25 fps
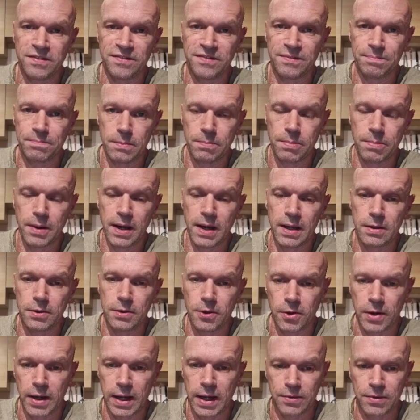depending
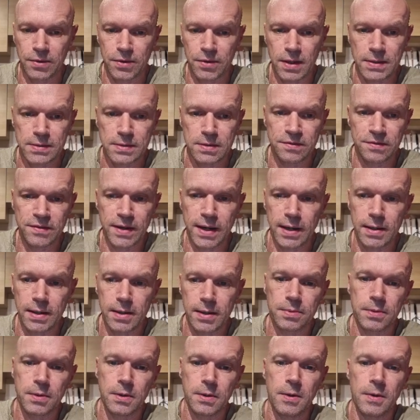on how things
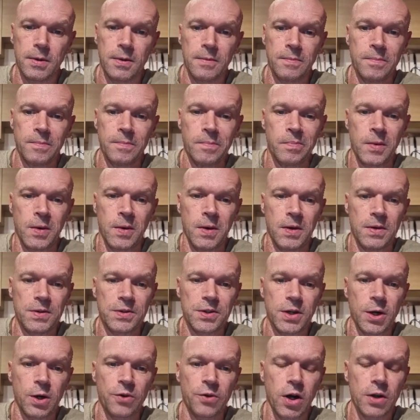develop.
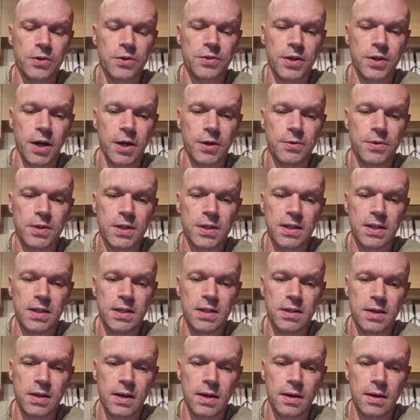So I've got Tony,